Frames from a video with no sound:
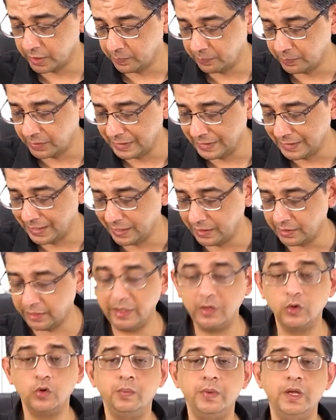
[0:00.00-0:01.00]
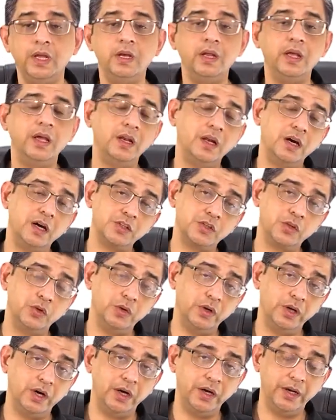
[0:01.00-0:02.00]
a pediatric domain and ask you
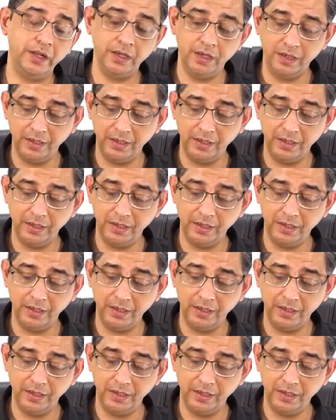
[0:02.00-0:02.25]
regarding